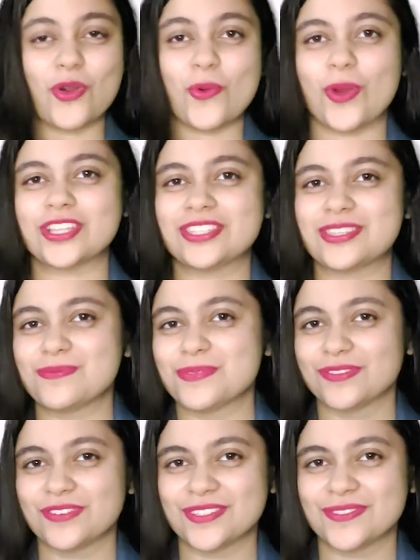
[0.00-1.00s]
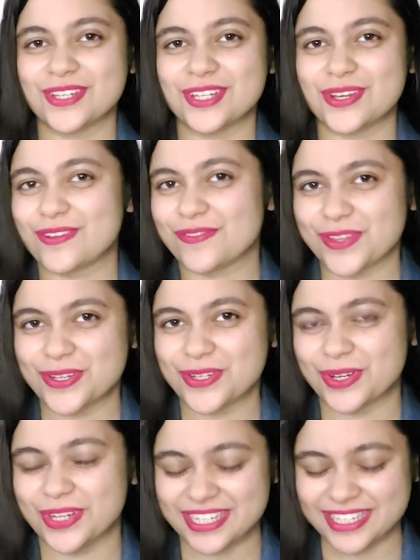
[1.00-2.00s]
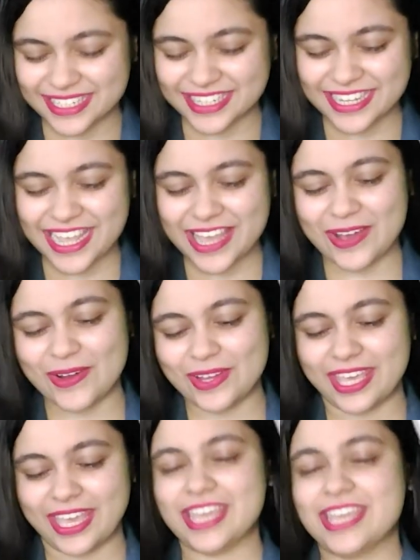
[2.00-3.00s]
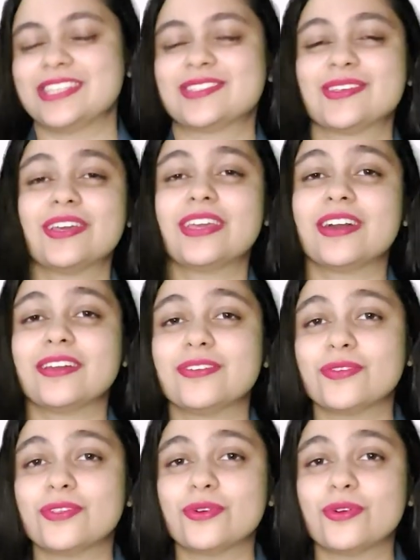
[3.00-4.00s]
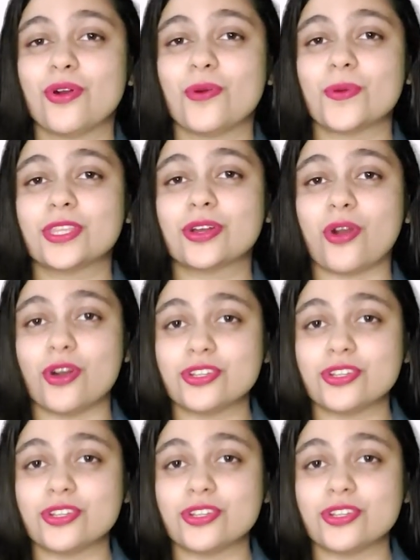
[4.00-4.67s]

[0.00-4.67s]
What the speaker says: Go watch the previous video if you don't. Okay, so here you go with the